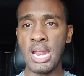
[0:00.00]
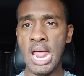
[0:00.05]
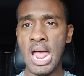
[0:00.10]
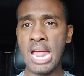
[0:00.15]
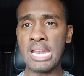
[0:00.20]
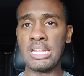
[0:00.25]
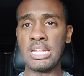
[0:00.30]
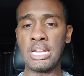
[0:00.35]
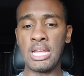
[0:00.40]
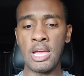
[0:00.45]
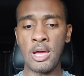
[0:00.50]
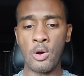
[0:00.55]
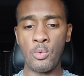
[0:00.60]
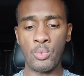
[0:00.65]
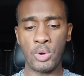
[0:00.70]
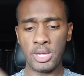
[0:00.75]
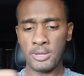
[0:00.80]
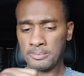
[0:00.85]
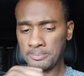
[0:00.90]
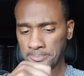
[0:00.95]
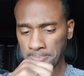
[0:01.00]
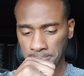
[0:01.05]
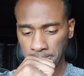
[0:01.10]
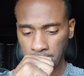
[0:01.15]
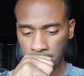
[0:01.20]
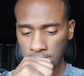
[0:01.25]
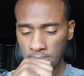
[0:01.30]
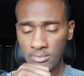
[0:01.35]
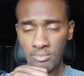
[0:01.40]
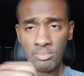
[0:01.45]
that I needed help with.
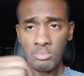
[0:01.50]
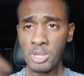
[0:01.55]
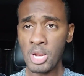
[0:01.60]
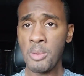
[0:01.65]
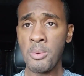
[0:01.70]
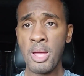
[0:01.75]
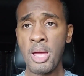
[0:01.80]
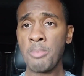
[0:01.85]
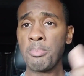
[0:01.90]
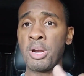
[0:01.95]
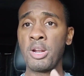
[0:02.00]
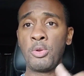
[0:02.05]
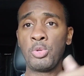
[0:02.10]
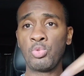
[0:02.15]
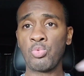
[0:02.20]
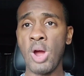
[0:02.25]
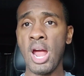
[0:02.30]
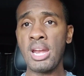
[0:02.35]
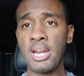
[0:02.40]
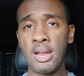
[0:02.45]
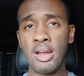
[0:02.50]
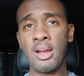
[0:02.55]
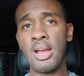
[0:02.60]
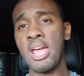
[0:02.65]
But he was right there